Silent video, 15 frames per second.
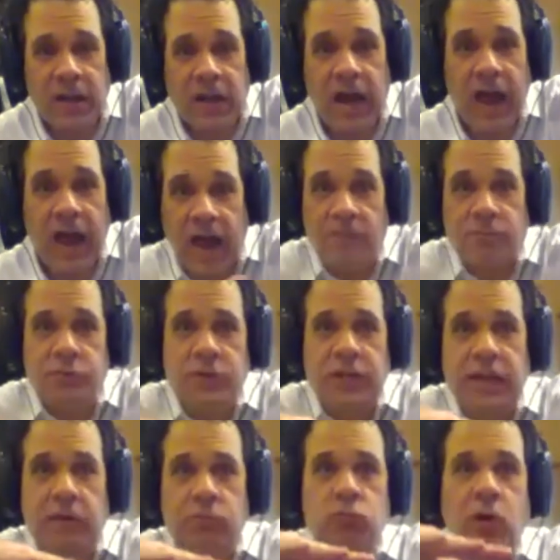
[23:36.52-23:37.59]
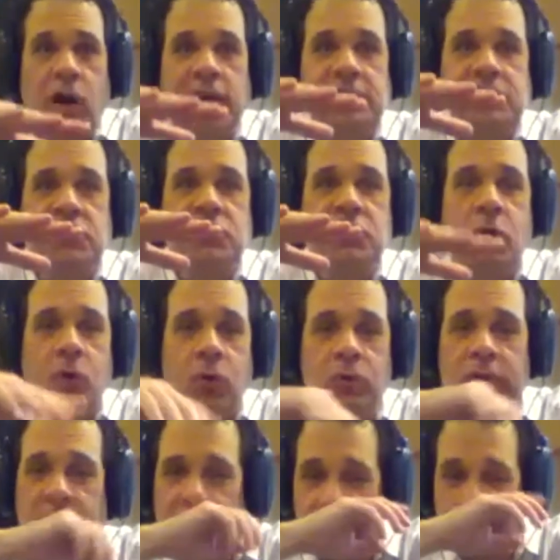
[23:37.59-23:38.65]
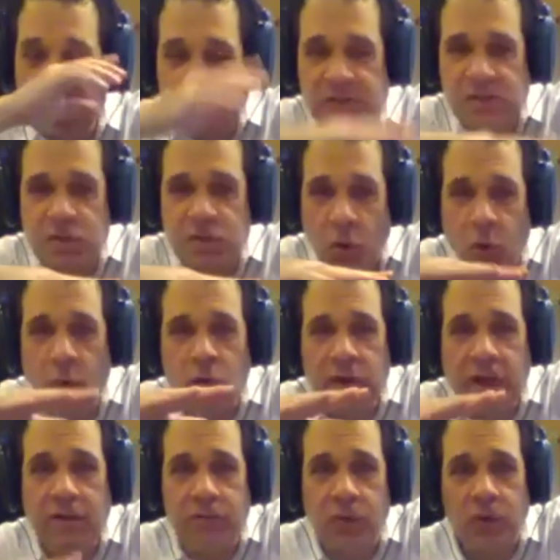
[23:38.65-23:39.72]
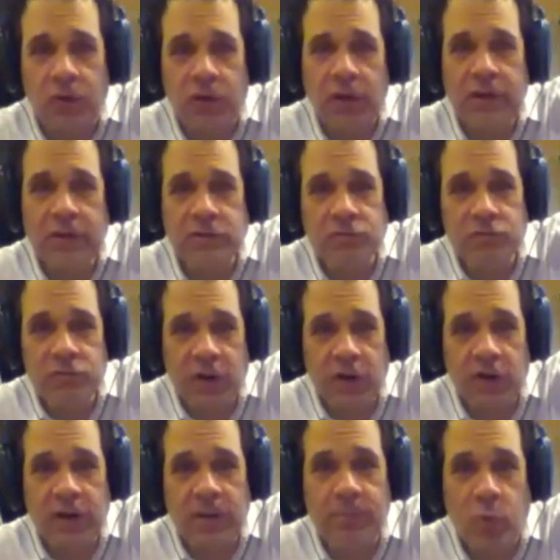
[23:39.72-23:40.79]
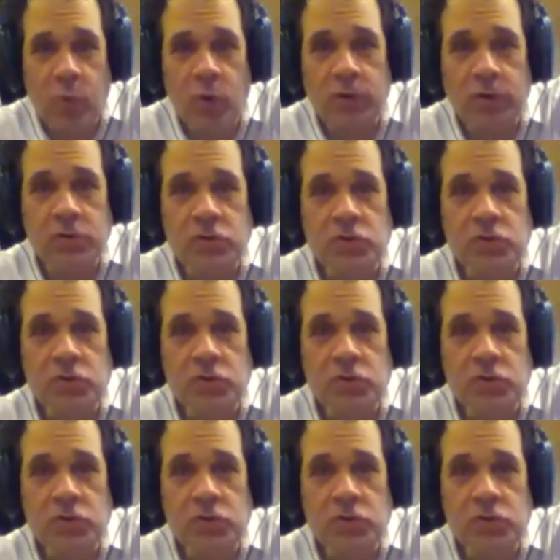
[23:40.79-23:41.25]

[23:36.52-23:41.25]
it raises the whole level is very important,